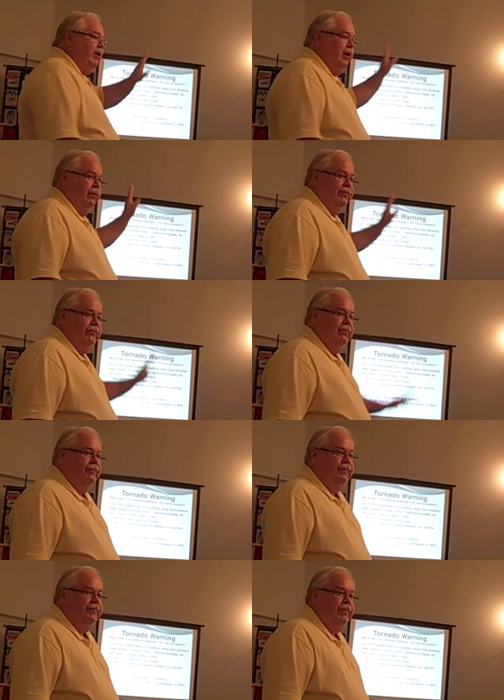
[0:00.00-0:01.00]
windows.
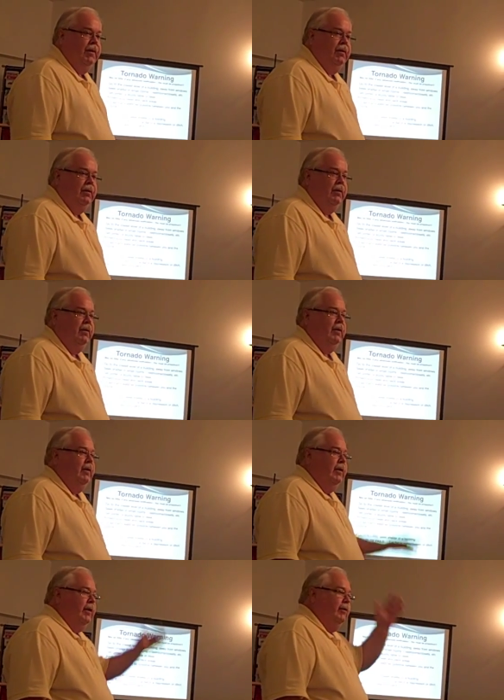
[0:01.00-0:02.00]

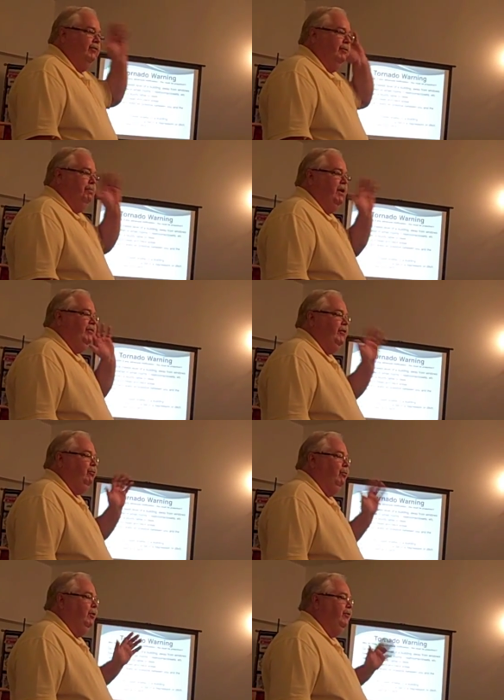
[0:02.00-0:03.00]
Here's the
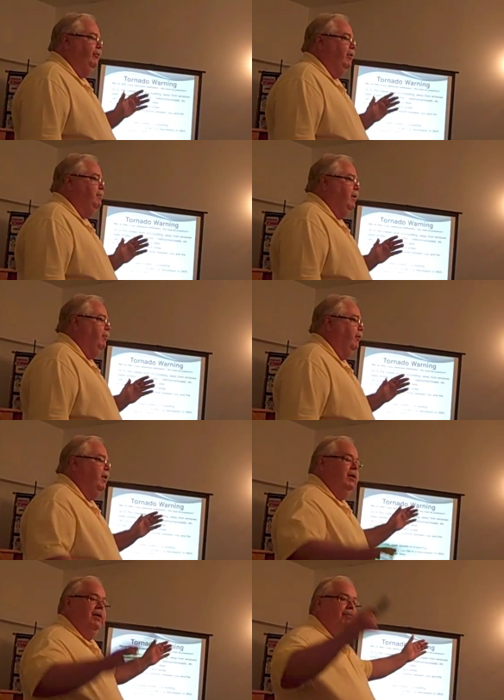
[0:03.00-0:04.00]
basic rule to remember.
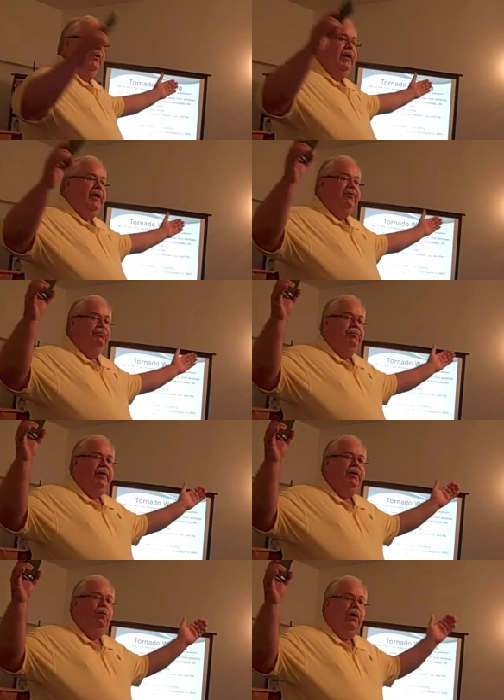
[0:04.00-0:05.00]
Put as
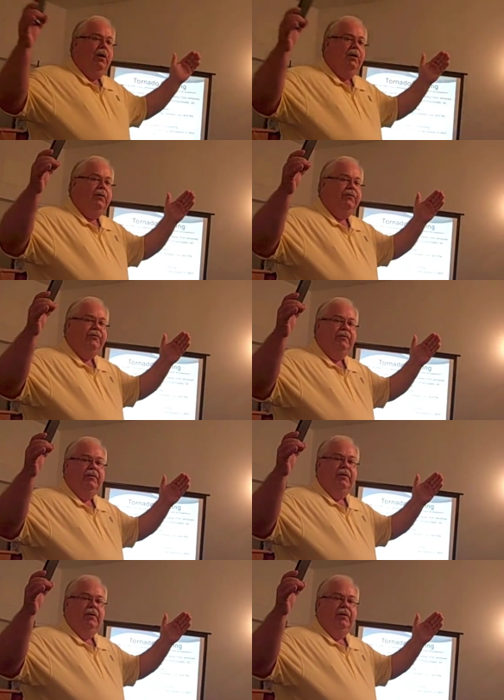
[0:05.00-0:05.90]
many walls